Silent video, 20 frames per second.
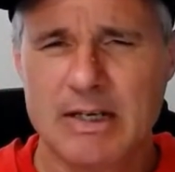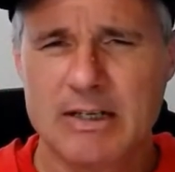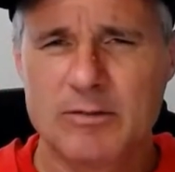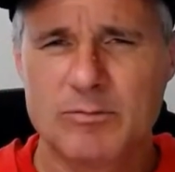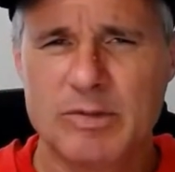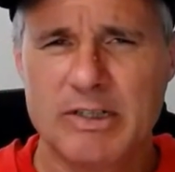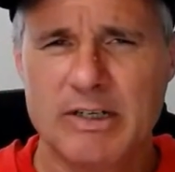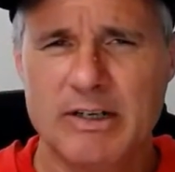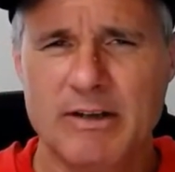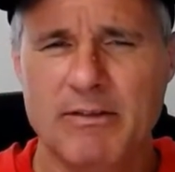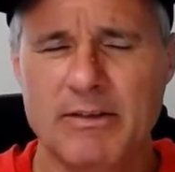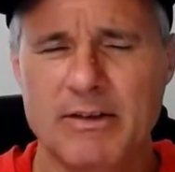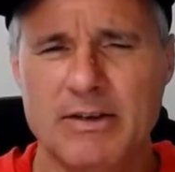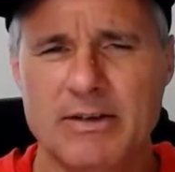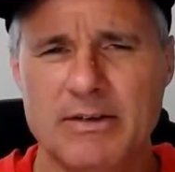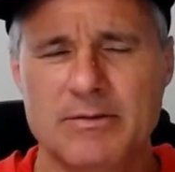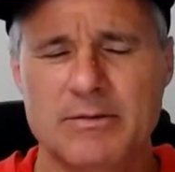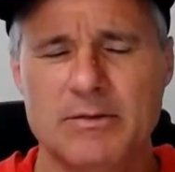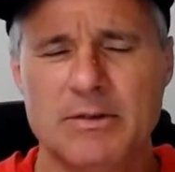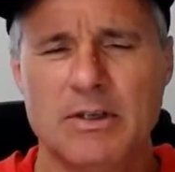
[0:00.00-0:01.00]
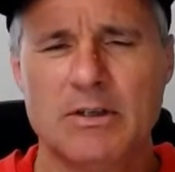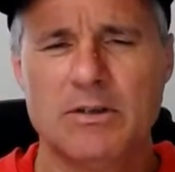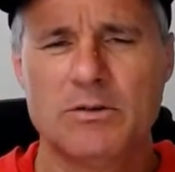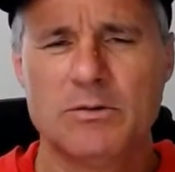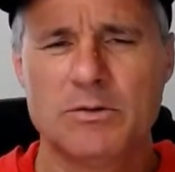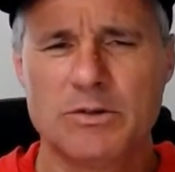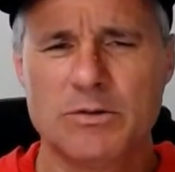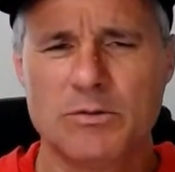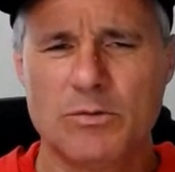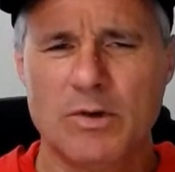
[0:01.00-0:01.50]
I don't put anything. You can do
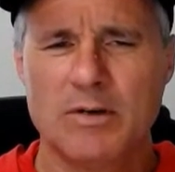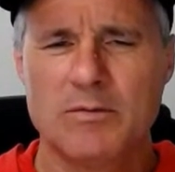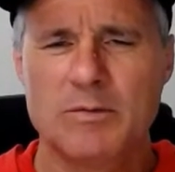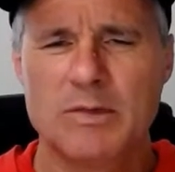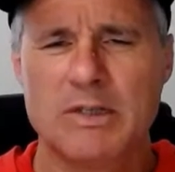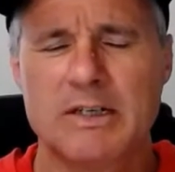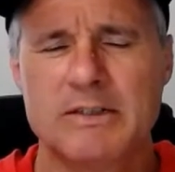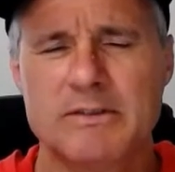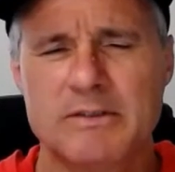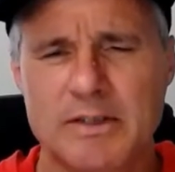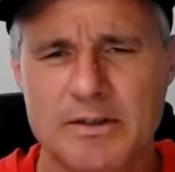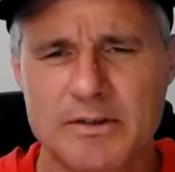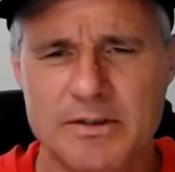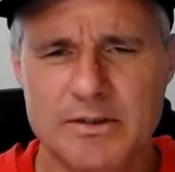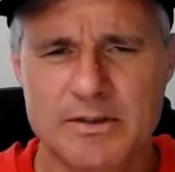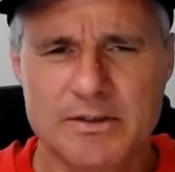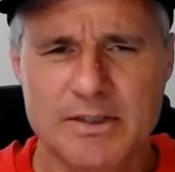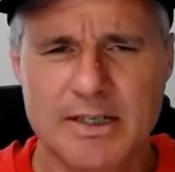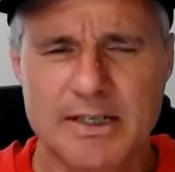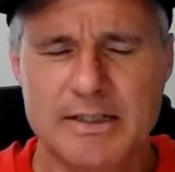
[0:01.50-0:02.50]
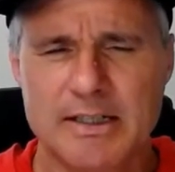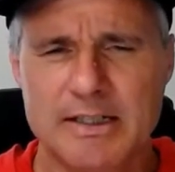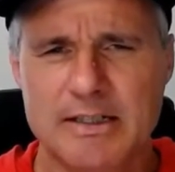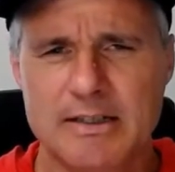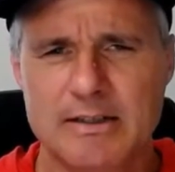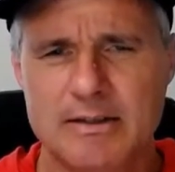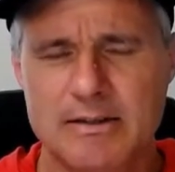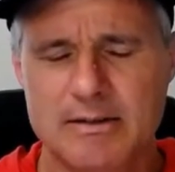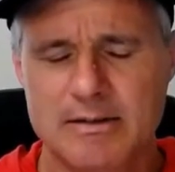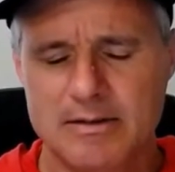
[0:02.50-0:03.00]
what you want, but I'm telling you, it's not
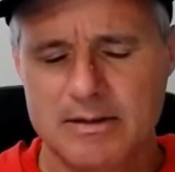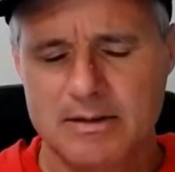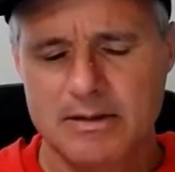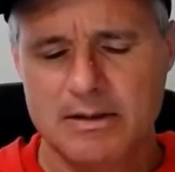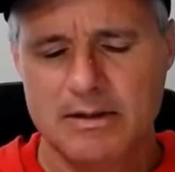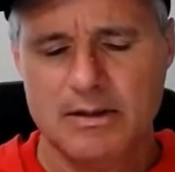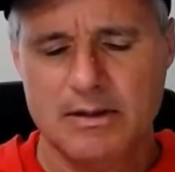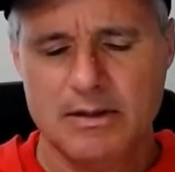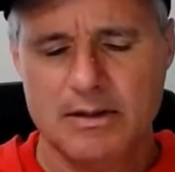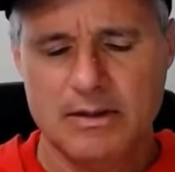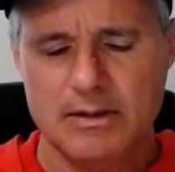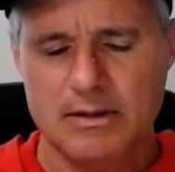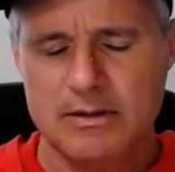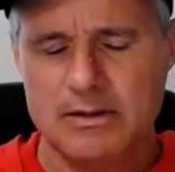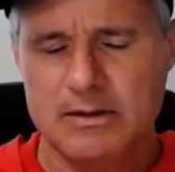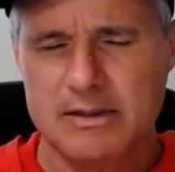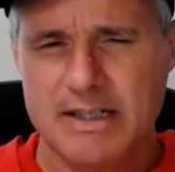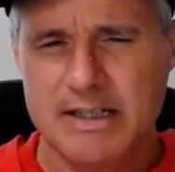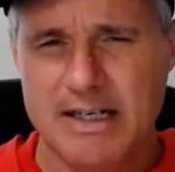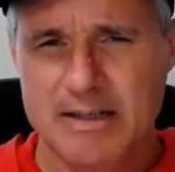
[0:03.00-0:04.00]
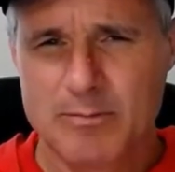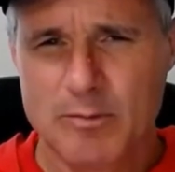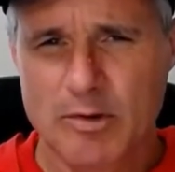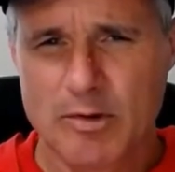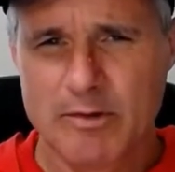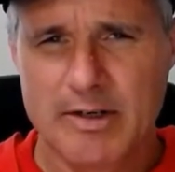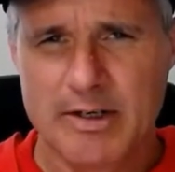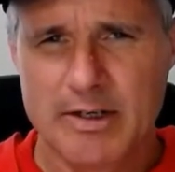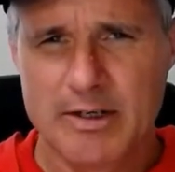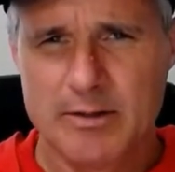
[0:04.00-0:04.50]
needed. You're just adding
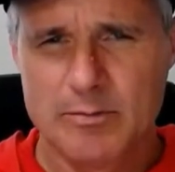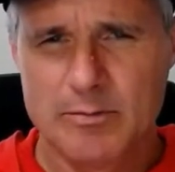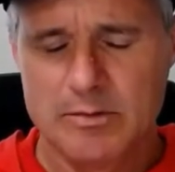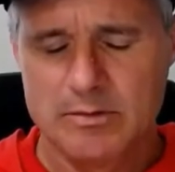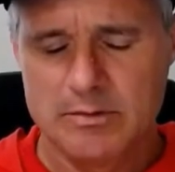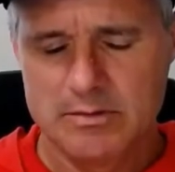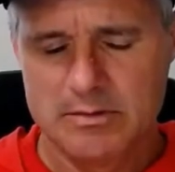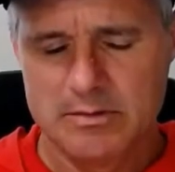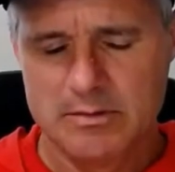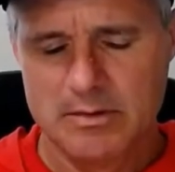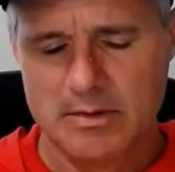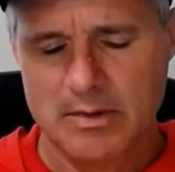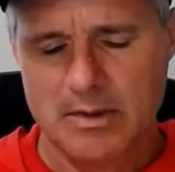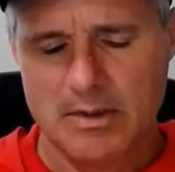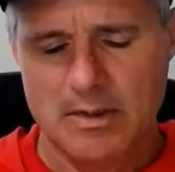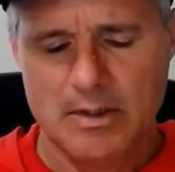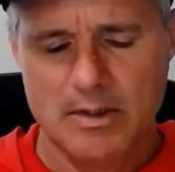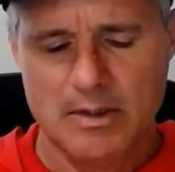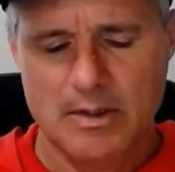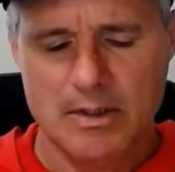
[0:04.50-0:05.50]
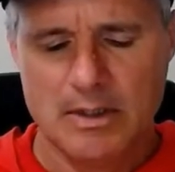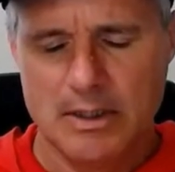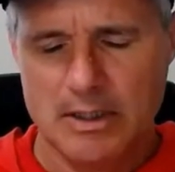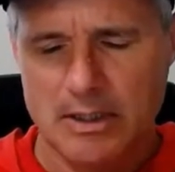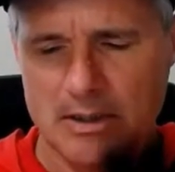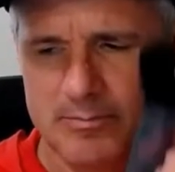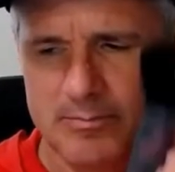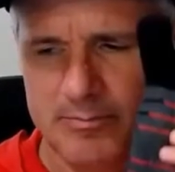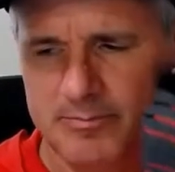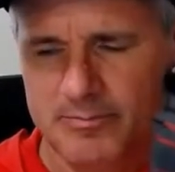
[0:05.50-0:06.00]
more variables.
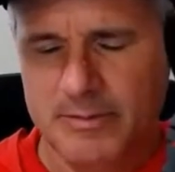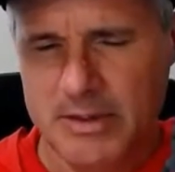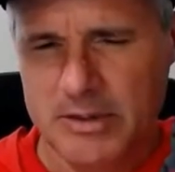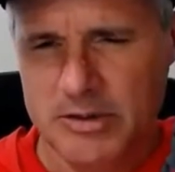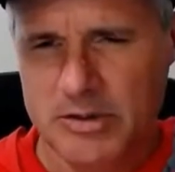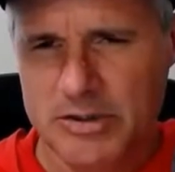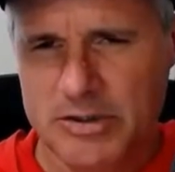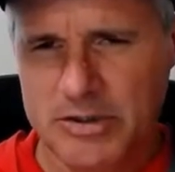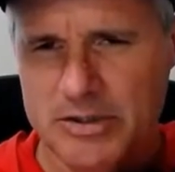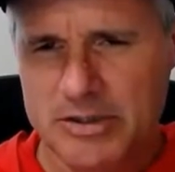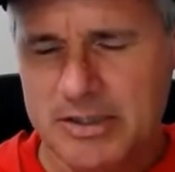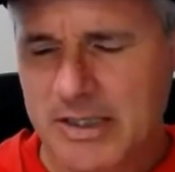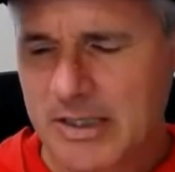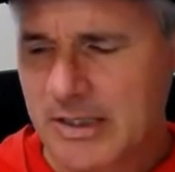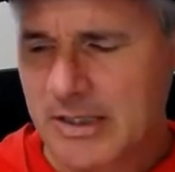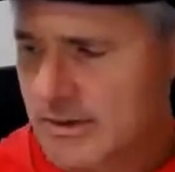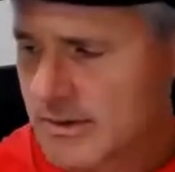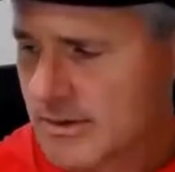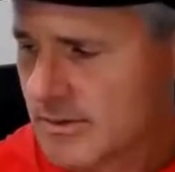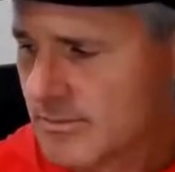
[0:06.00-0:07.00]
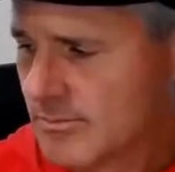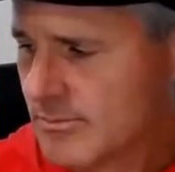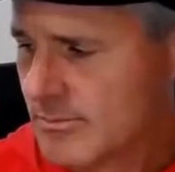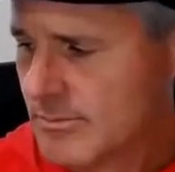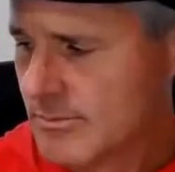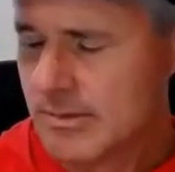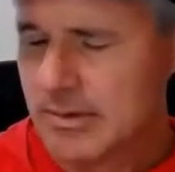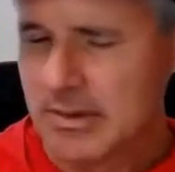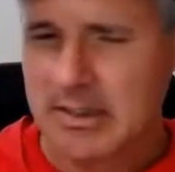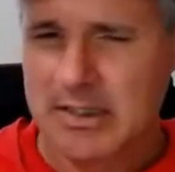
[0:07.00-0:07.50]
Ingenious socks,
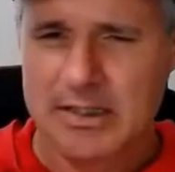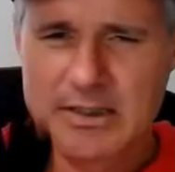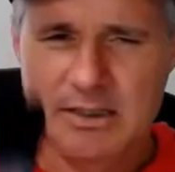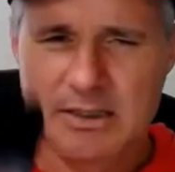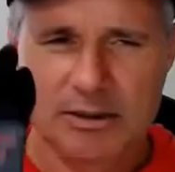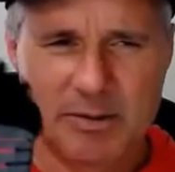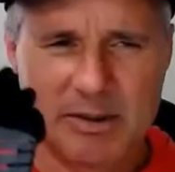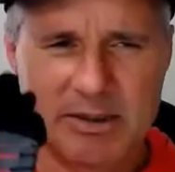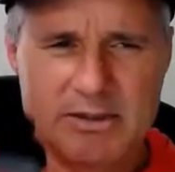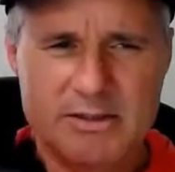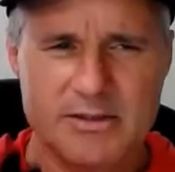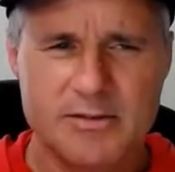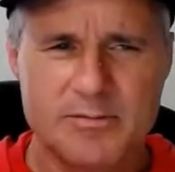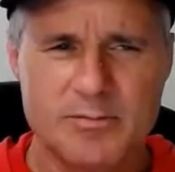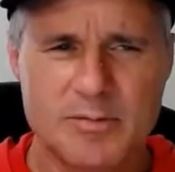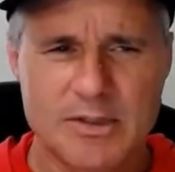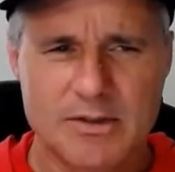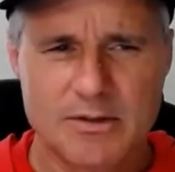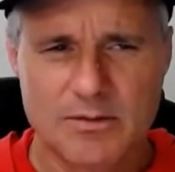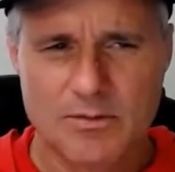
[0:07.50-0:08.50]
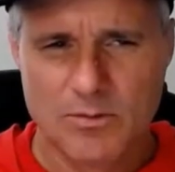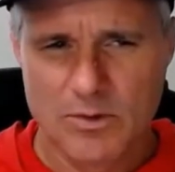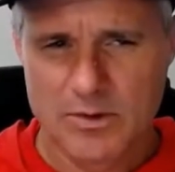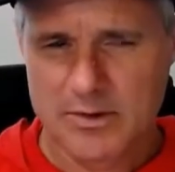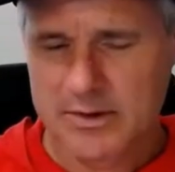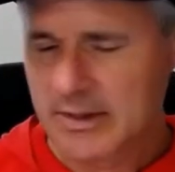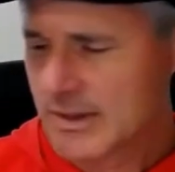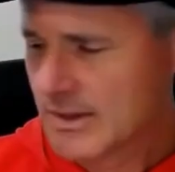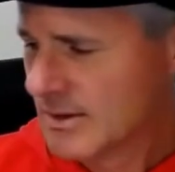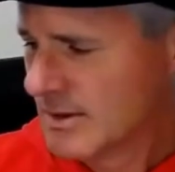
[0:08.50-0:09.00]
expensive, but
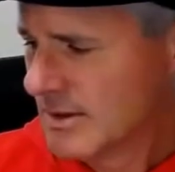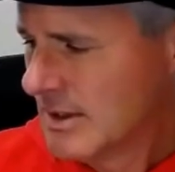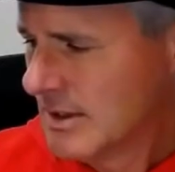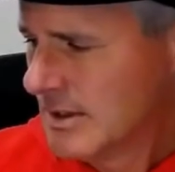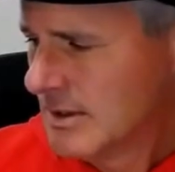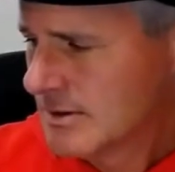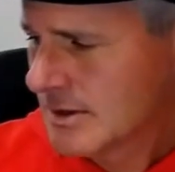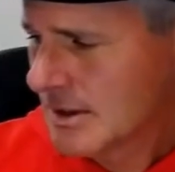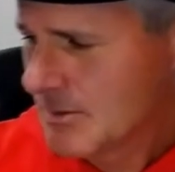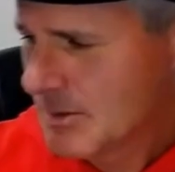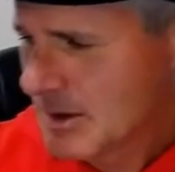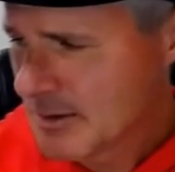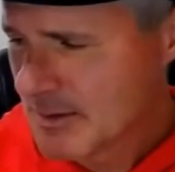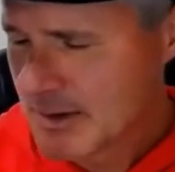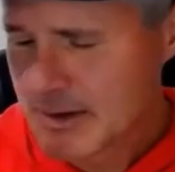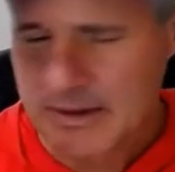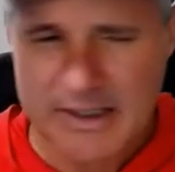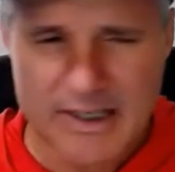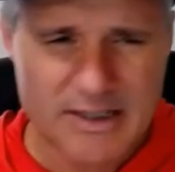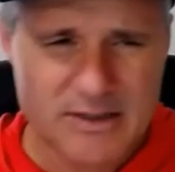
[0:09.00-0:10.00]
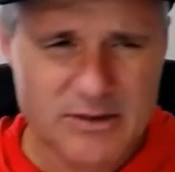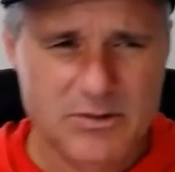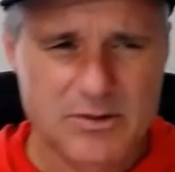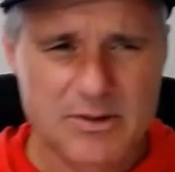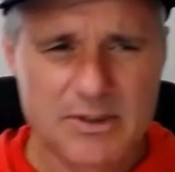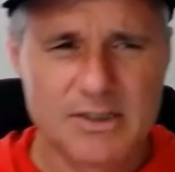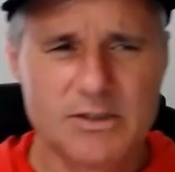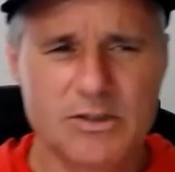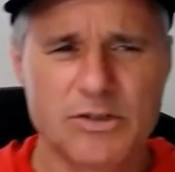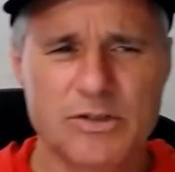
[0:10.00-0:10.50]
worth it. Same thing about the
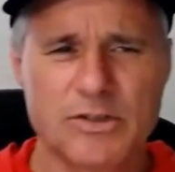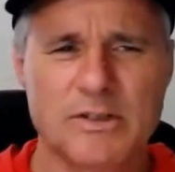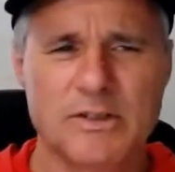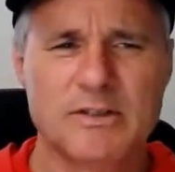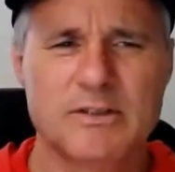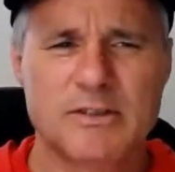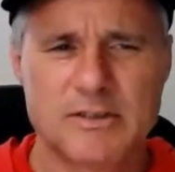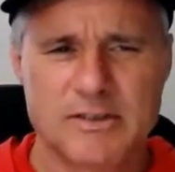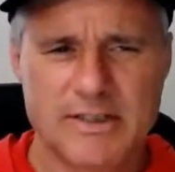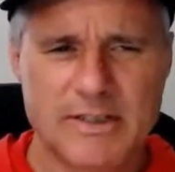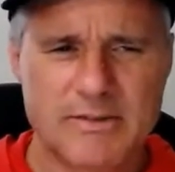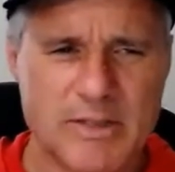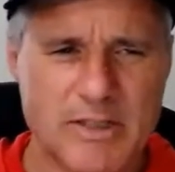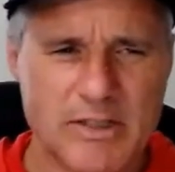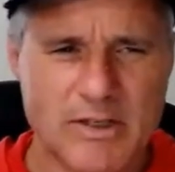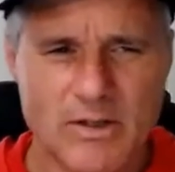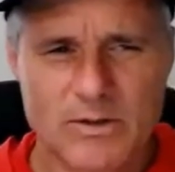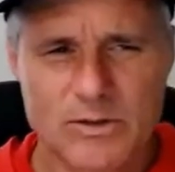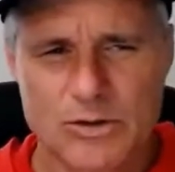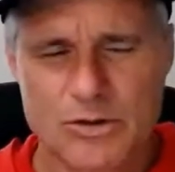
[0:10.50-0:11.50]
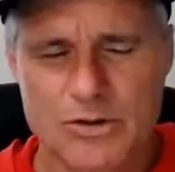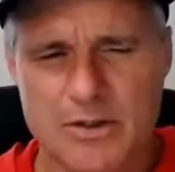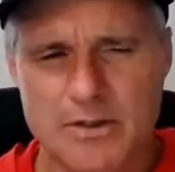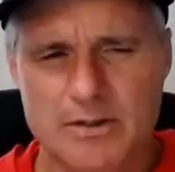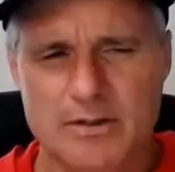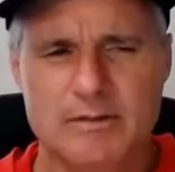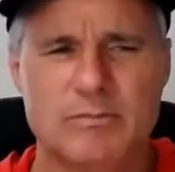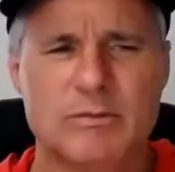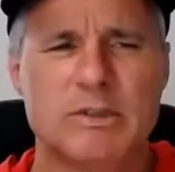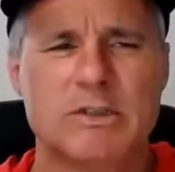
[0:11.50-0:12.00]
Exoskin shirt. It's a $70
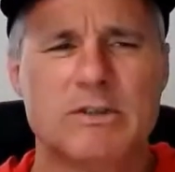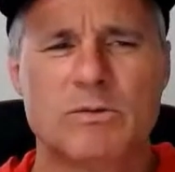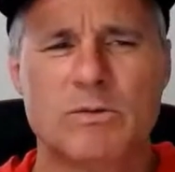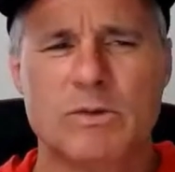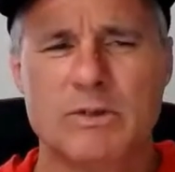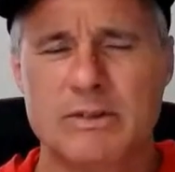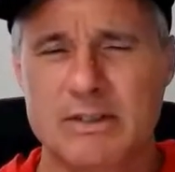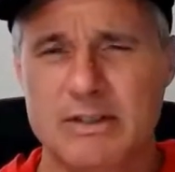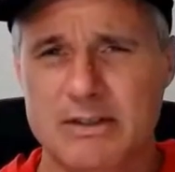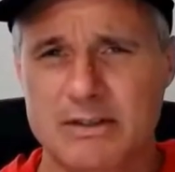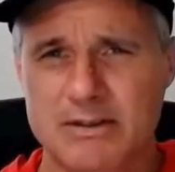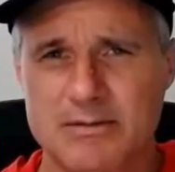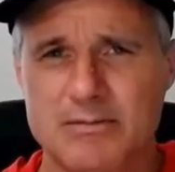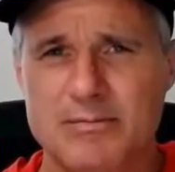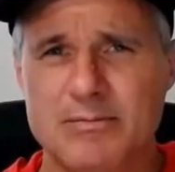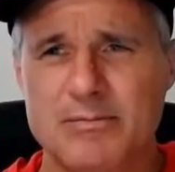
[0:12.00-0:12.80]
shirt, but it's worth it.